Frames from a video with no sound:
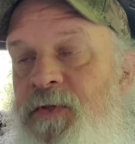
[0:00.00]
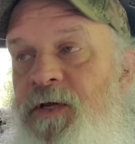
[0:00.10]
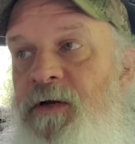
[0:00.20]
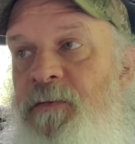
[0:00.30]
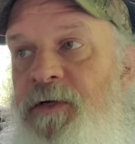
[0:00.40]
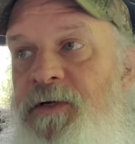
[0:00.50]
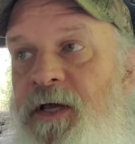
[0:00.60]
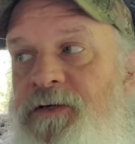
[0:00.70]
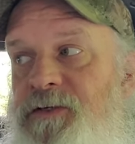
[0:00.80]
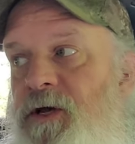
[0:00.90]
You know, I mean,
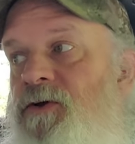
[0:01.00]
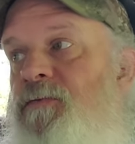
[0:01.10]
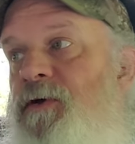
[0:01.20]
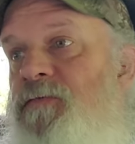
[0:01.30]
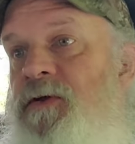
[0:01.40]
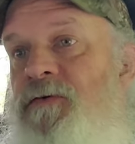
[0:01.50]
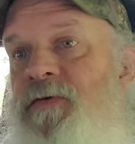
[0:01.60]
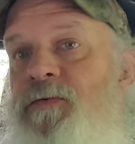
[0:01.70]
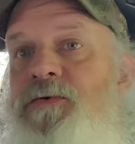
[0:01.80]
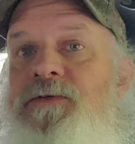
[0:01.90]
teach his own. I mean, if he, if
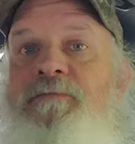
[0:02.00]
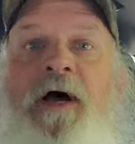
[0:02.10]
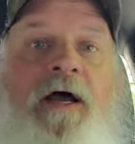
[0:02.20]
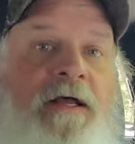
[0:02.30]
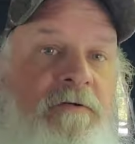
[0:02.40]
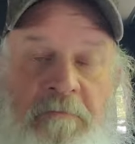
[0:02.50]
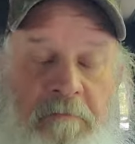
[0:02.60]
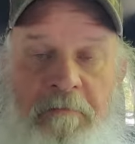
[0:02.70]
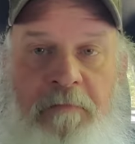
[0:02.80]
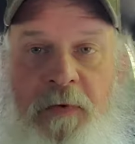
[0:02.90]
he wants to buy it,
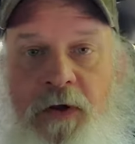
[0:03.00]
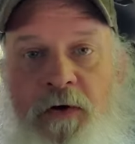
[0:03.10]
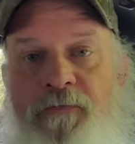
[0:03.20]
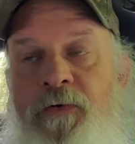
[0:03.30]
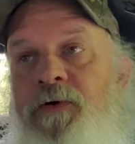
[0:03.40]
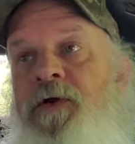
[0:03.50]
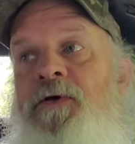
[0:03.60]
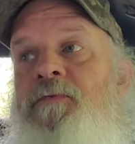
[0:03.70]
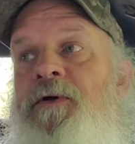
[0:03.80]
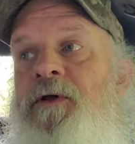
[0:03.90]
go for it,
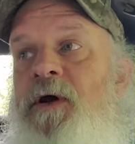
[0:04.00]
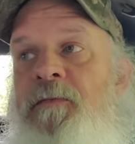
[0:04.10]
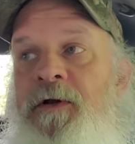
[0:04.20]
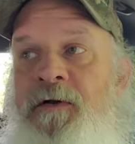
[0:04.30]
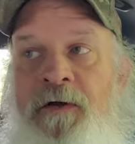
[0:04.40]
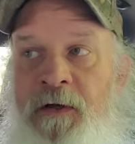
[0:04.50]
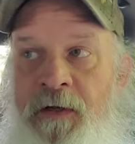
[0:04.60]
dude. But, you know, I mean,